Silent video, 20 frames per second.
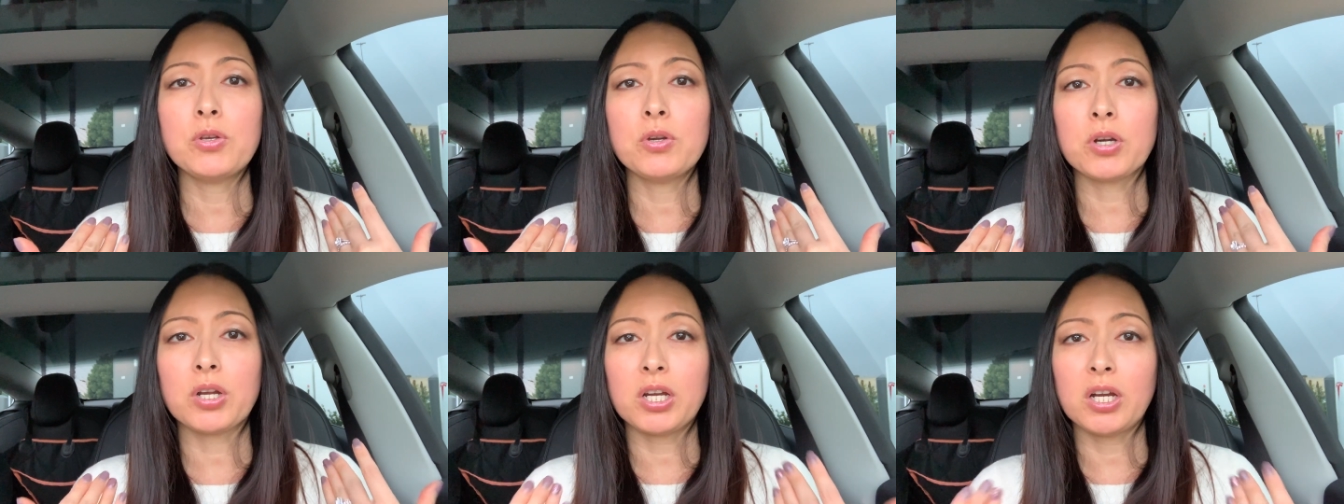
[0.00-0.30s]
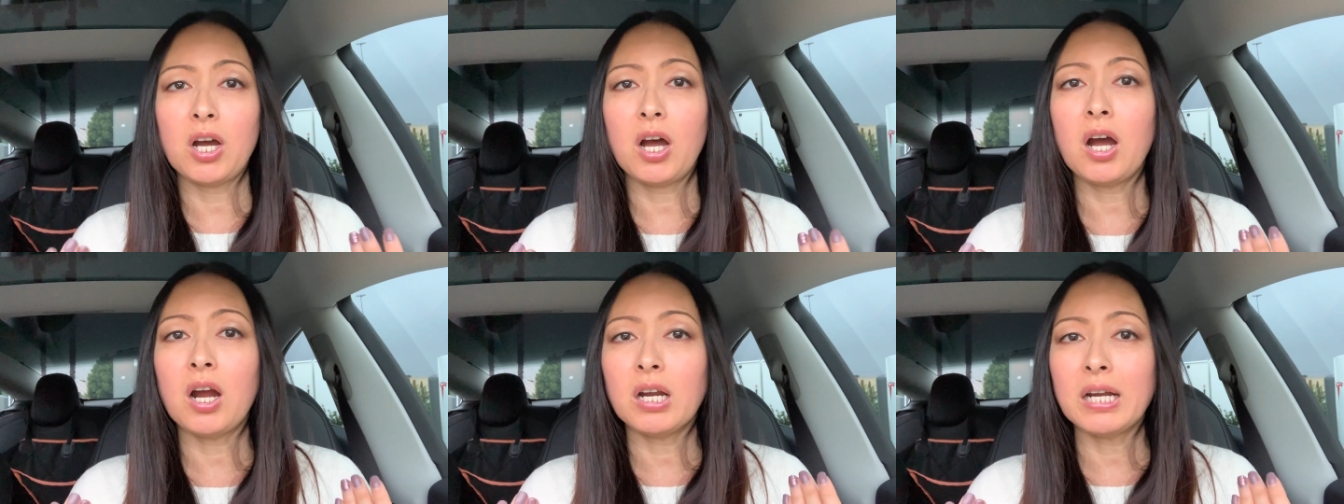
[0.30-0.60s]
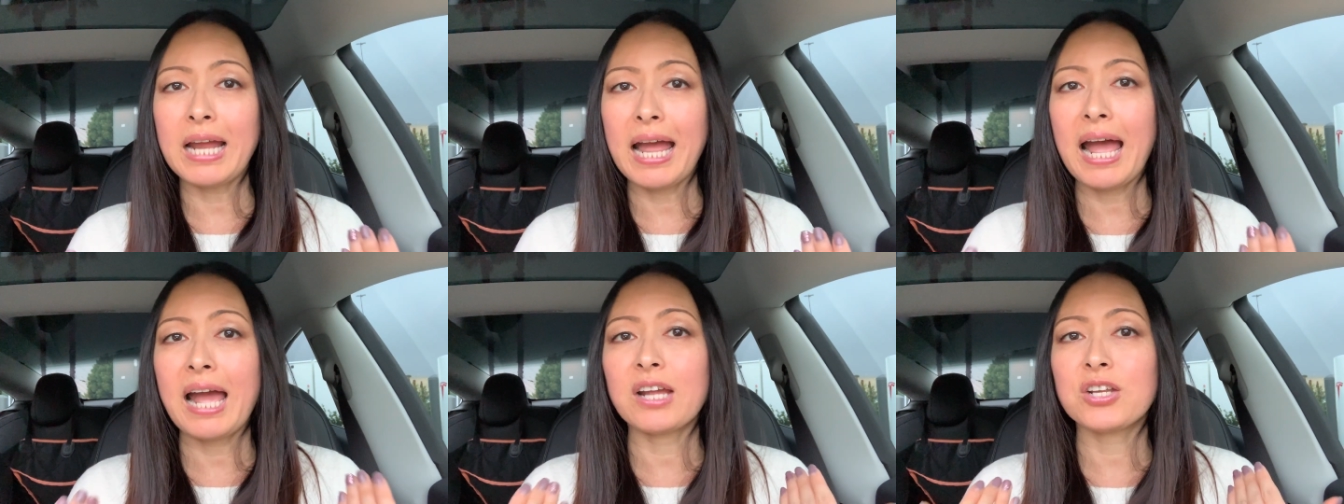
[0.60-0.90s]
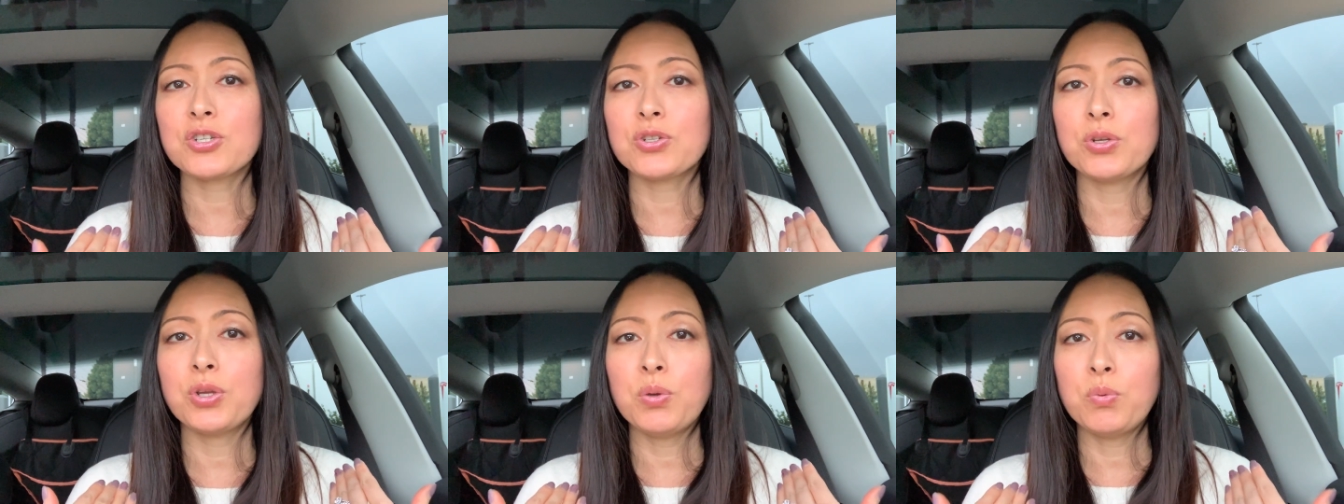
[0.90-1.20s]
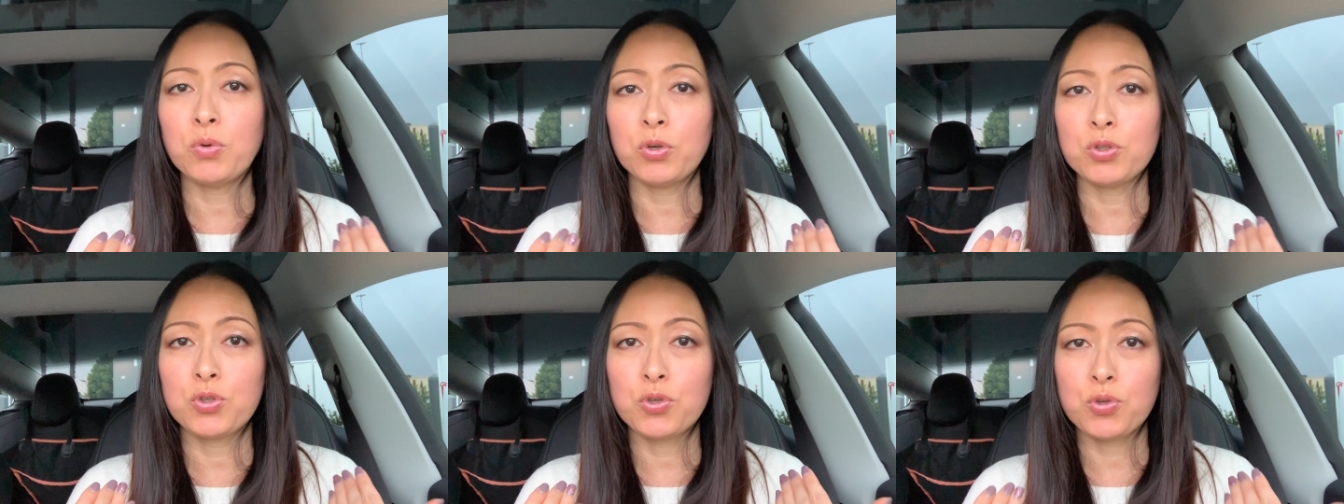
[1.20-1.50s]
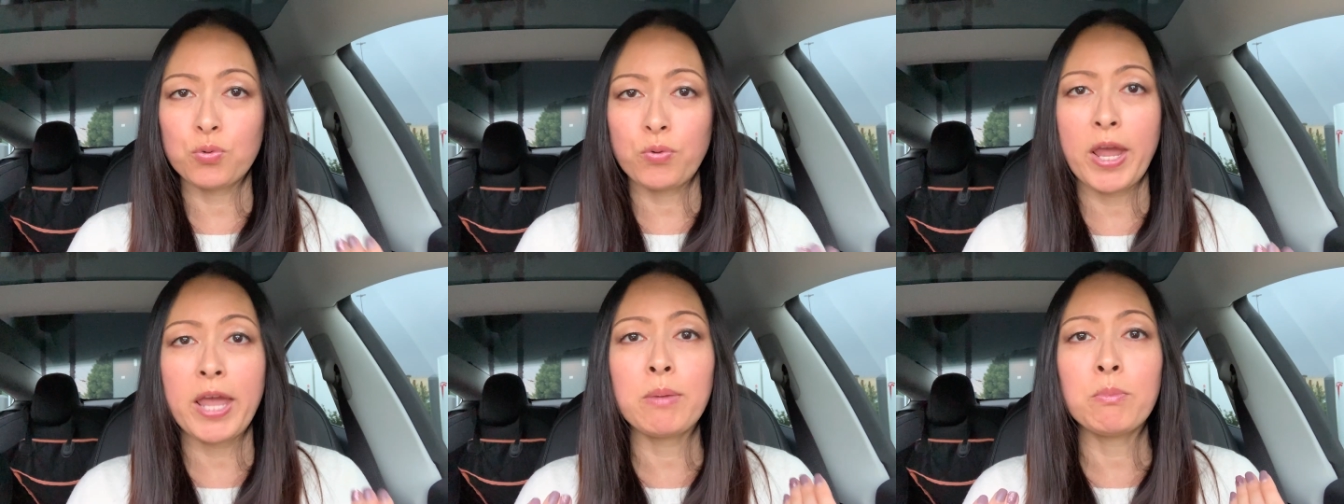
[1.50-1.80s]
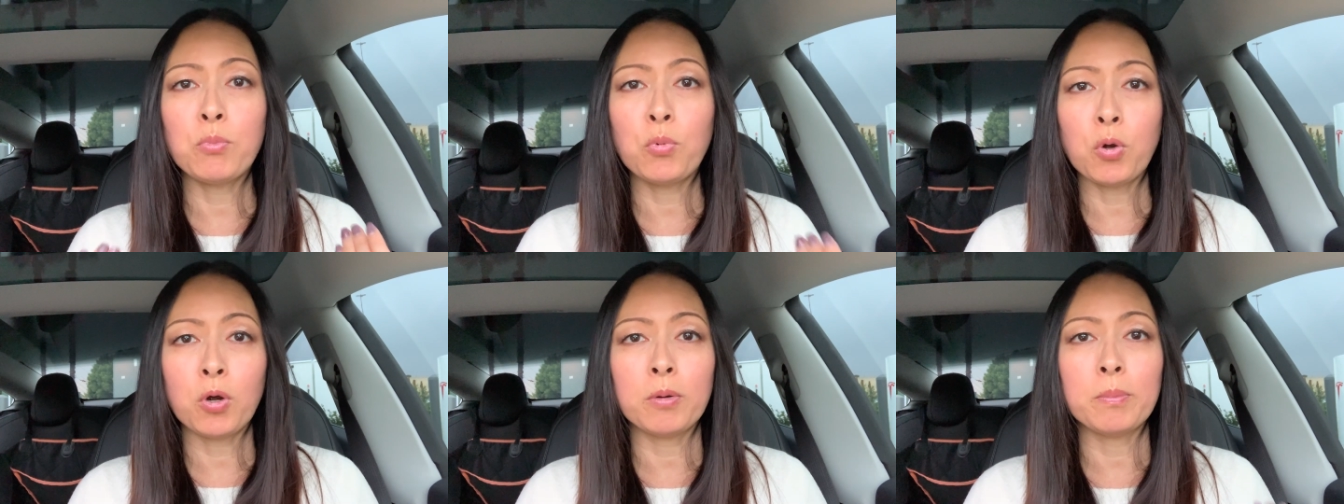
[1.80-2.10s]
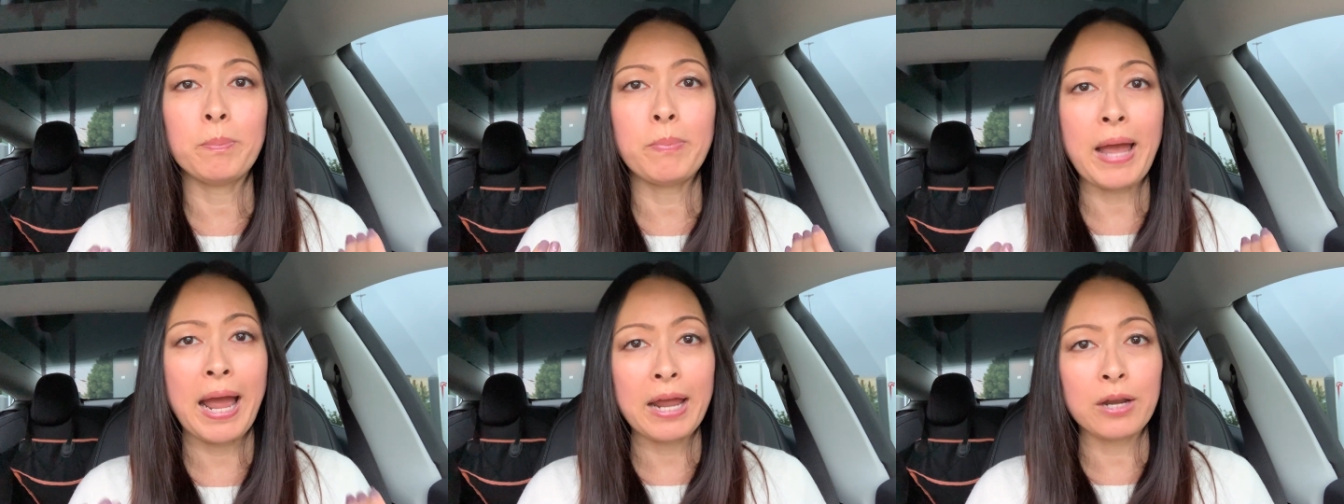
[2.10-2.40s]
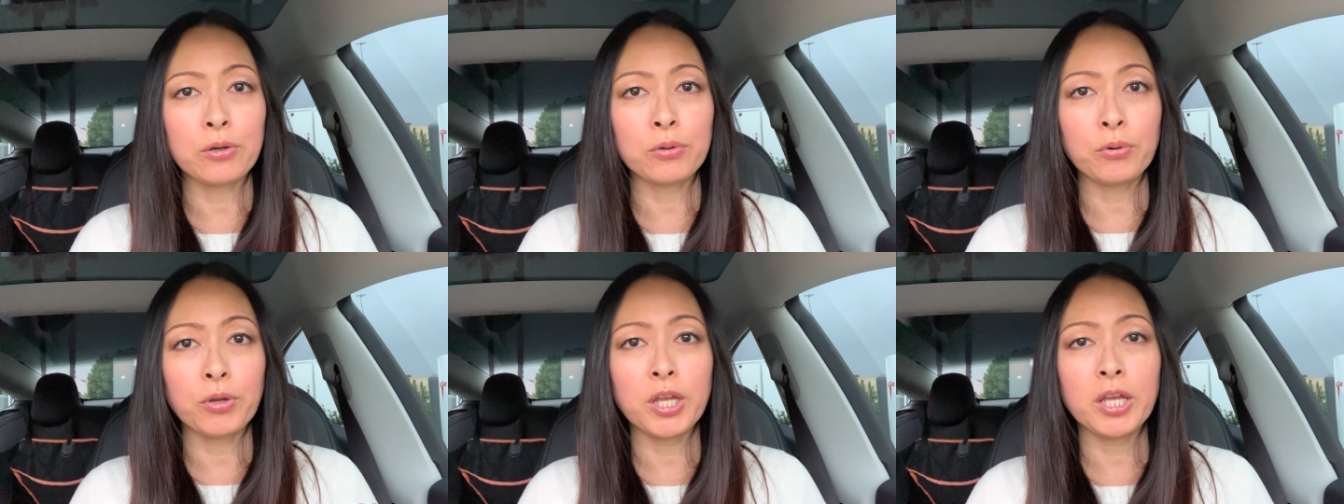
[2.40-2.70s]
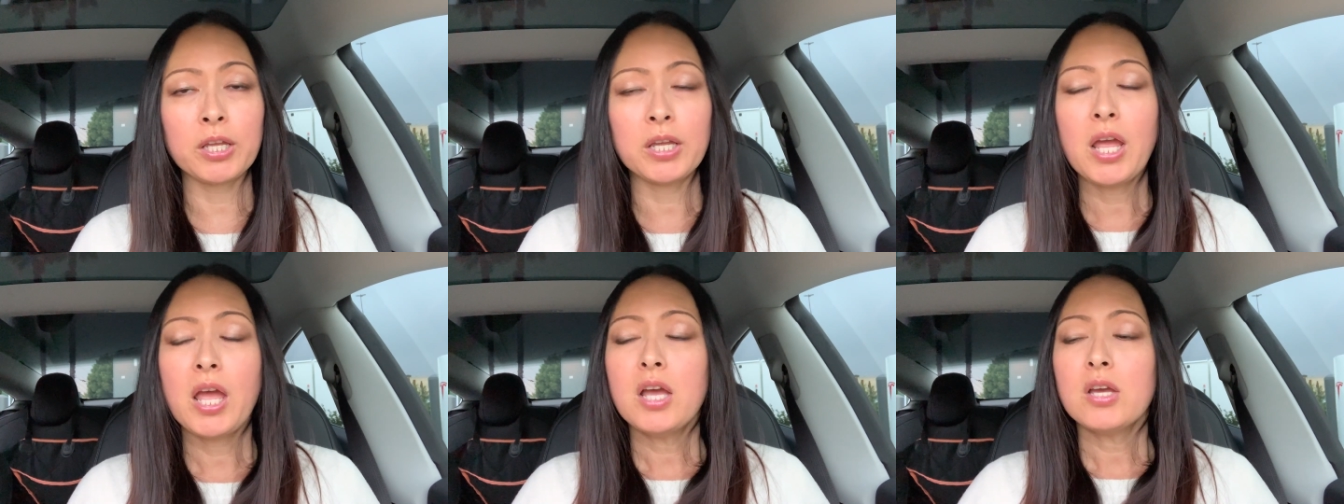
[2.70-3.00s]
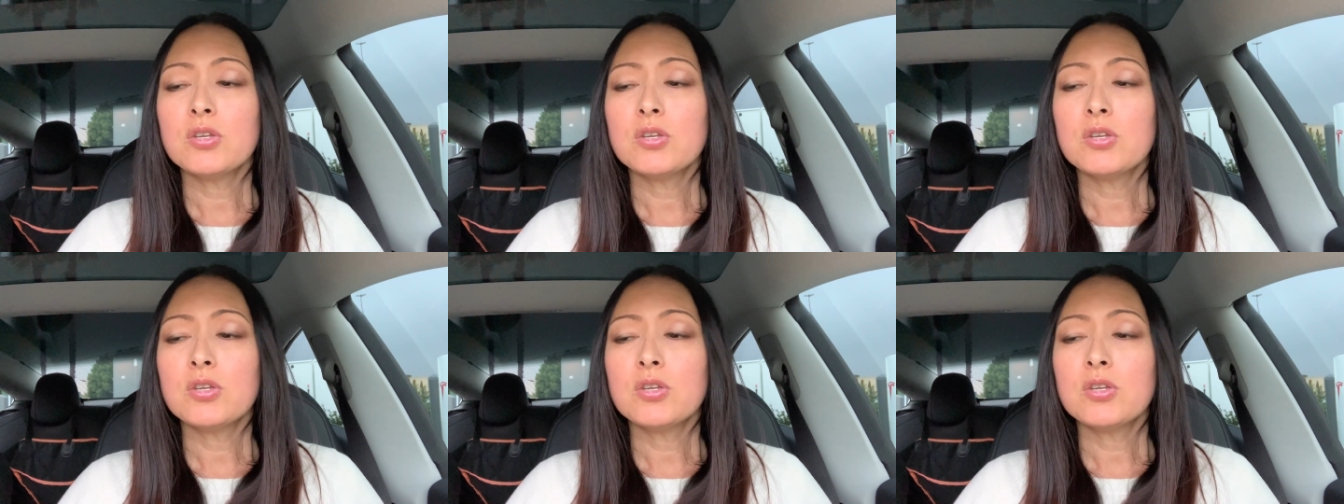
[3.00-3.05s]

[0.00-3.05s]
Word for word: your car actually will drain more battery.